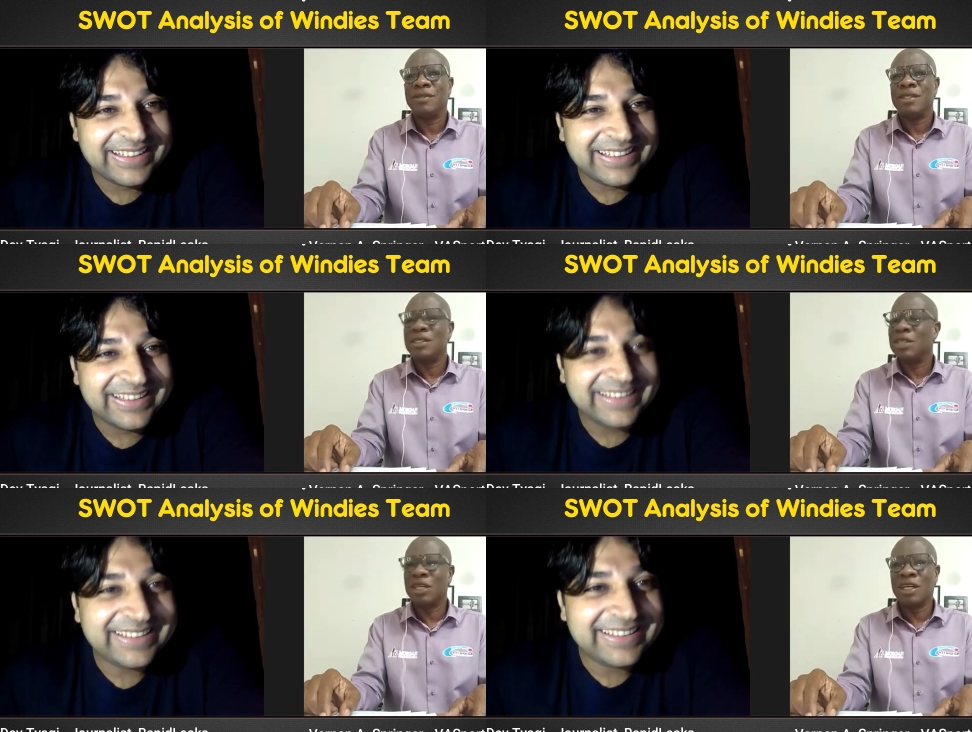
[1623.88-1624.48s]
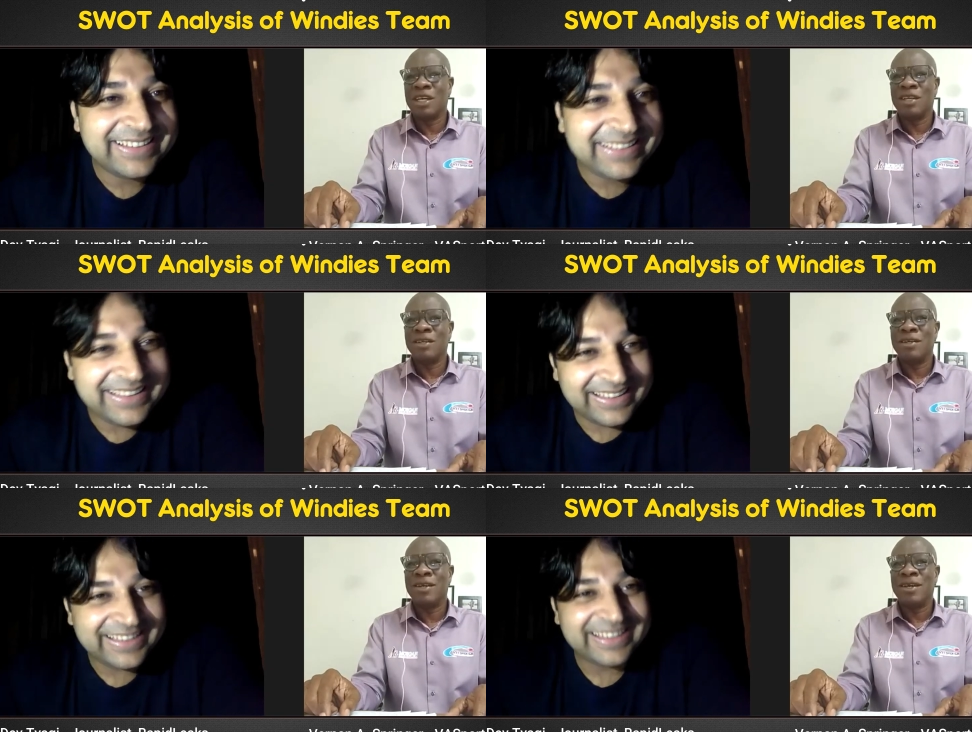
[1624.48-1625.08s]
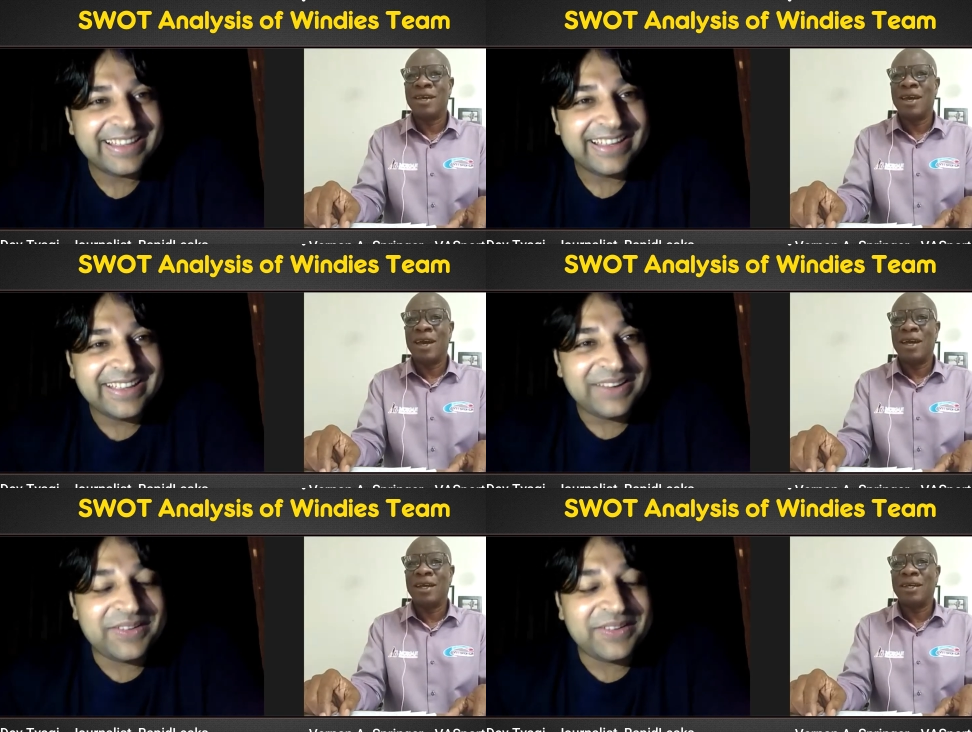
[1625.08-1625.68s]
Speaker 1: Certainly.
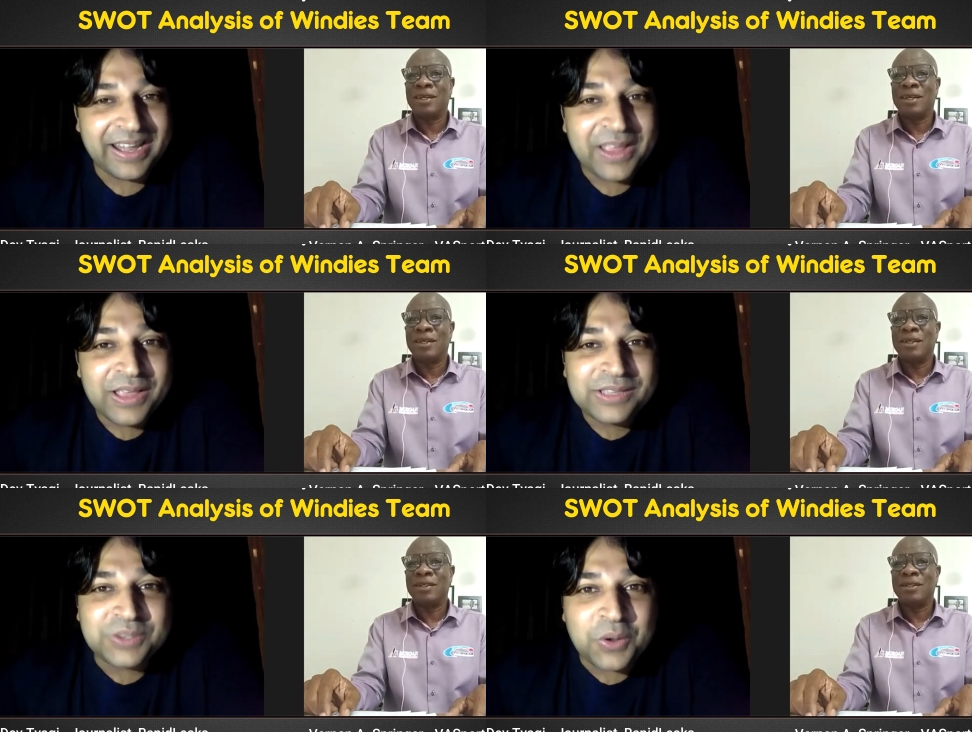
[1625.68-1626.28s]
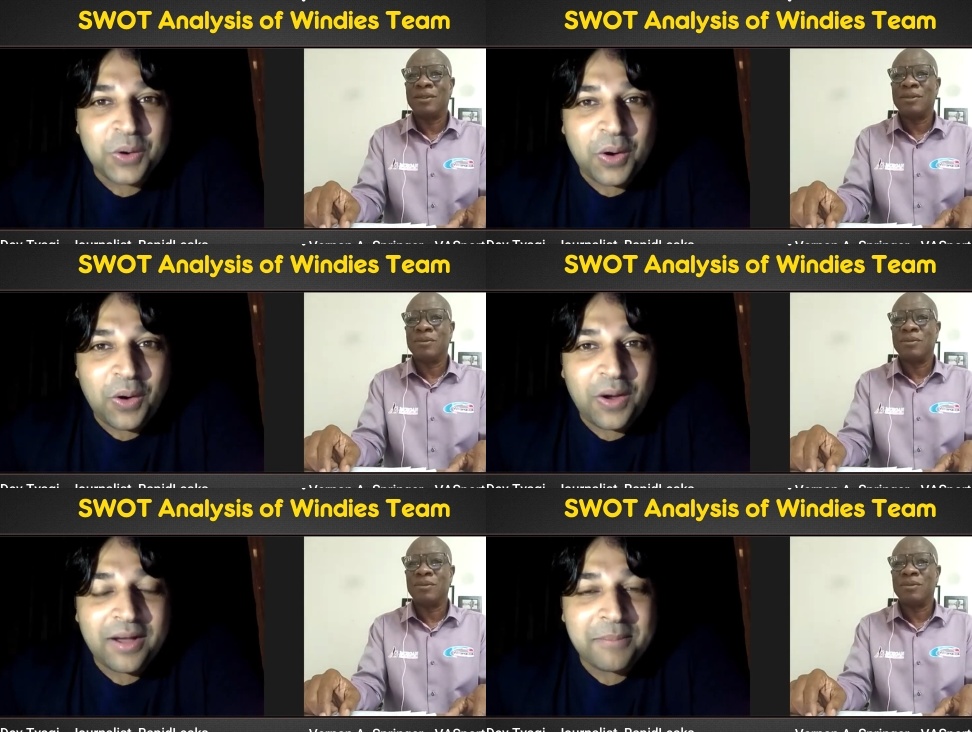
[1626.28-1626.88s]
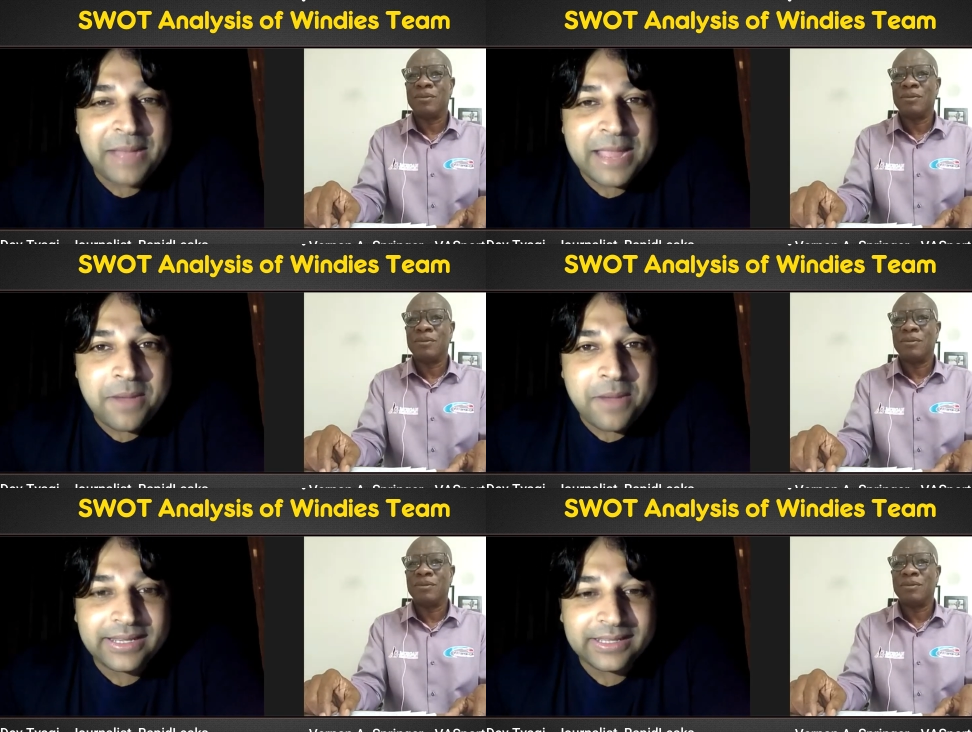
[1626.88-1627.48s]
Speaker 2: Right. So my
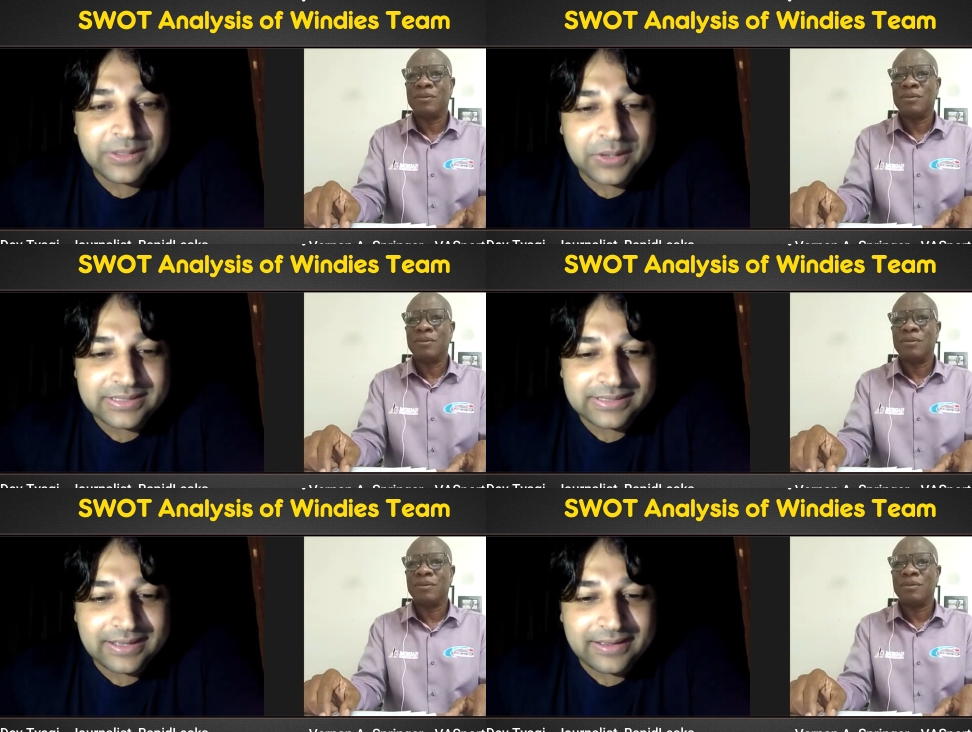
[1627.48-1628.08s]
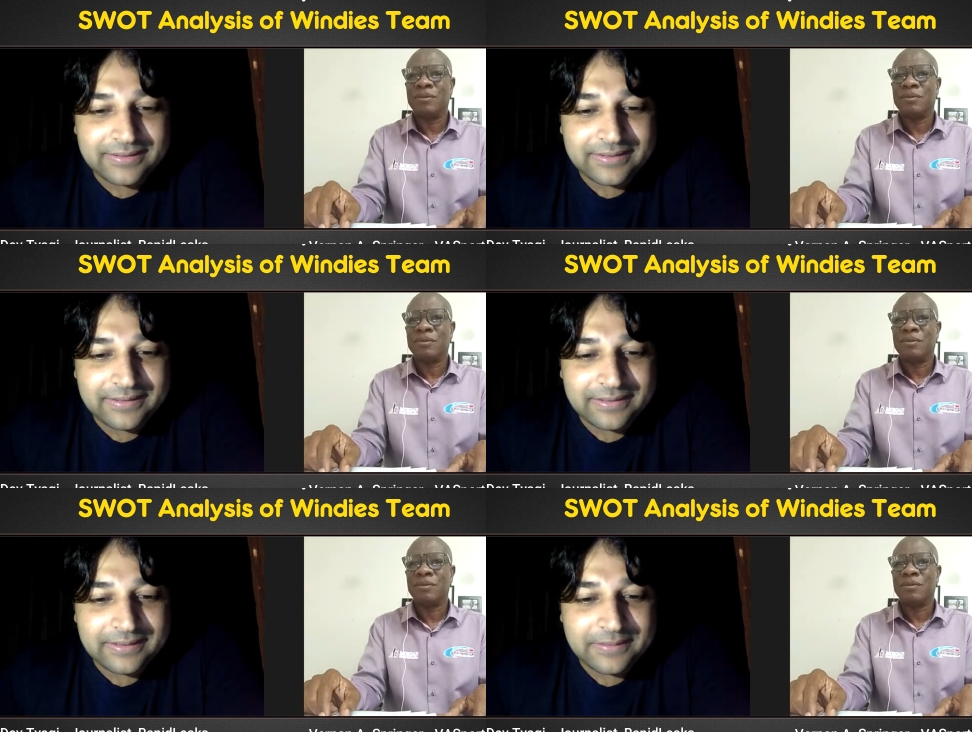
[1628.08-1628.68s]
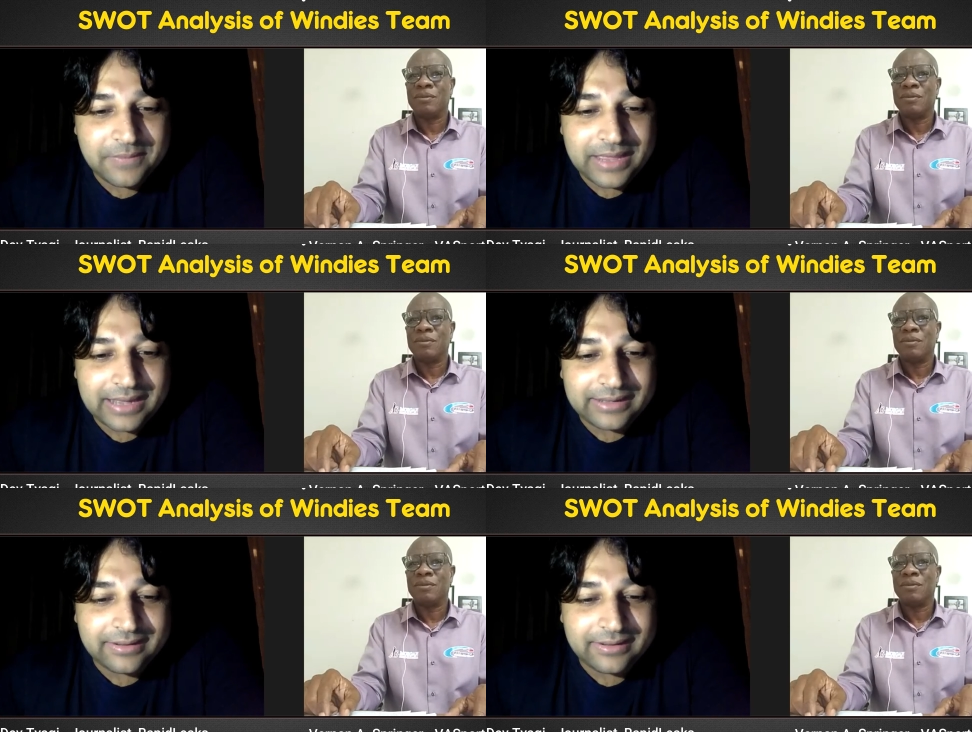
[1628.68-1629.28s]
parting thoughts are that
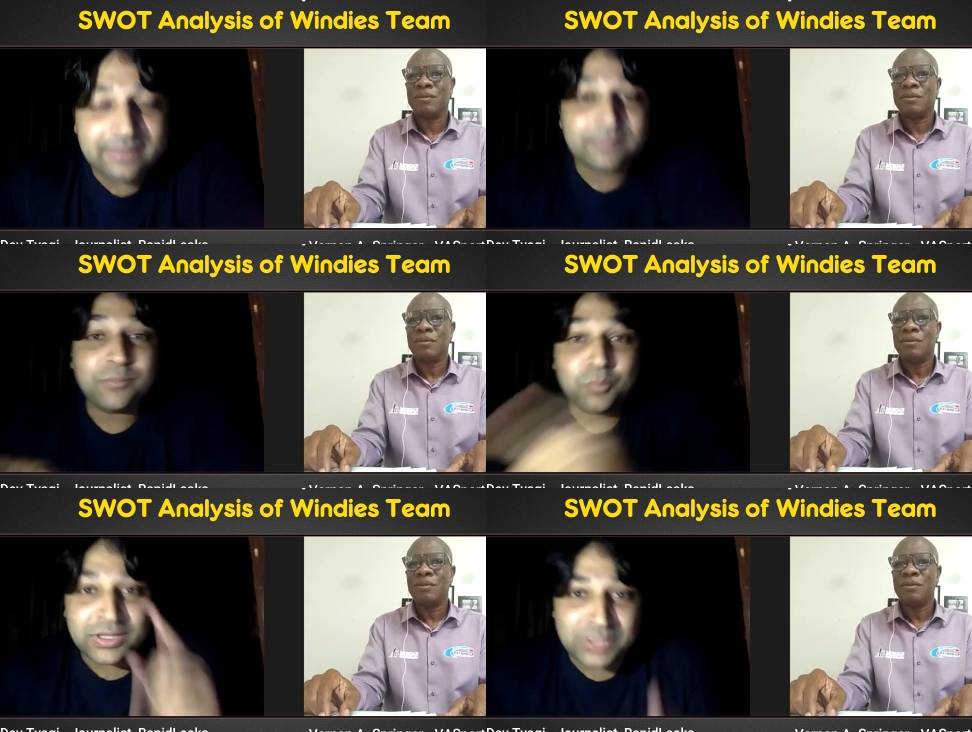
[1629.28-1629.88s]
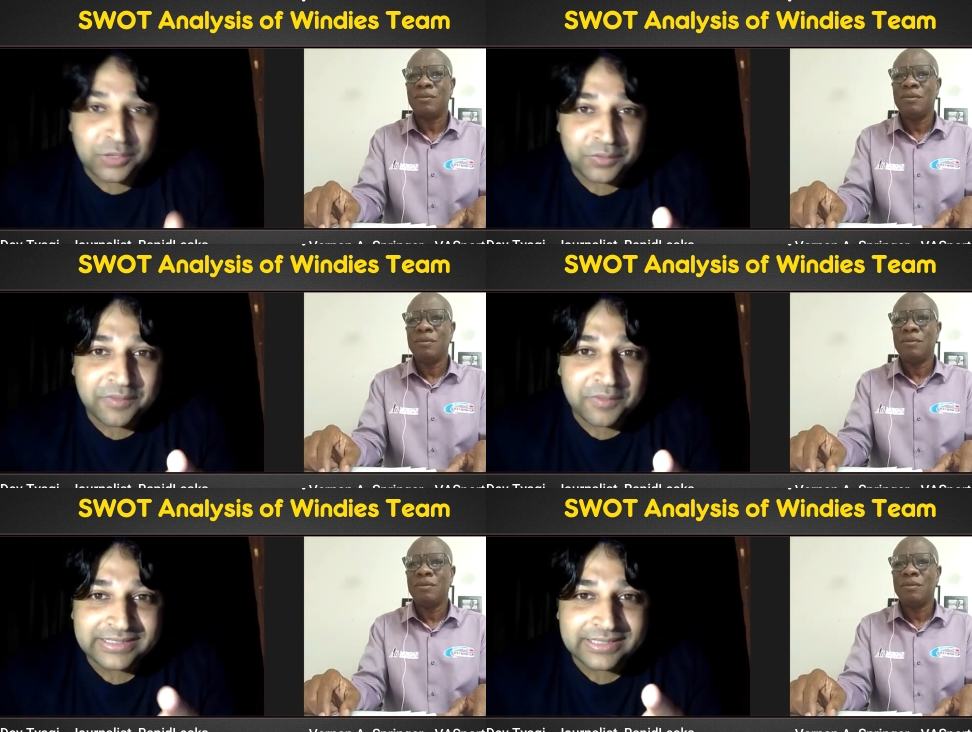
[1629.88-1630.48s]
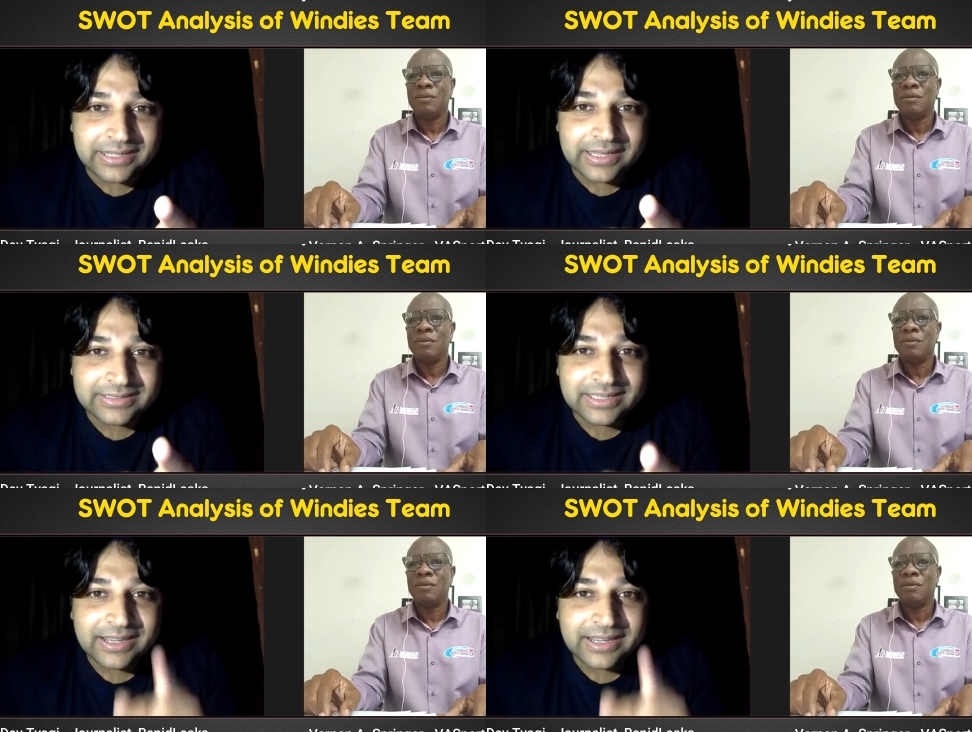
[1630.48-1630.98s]
watch out for the West Indies.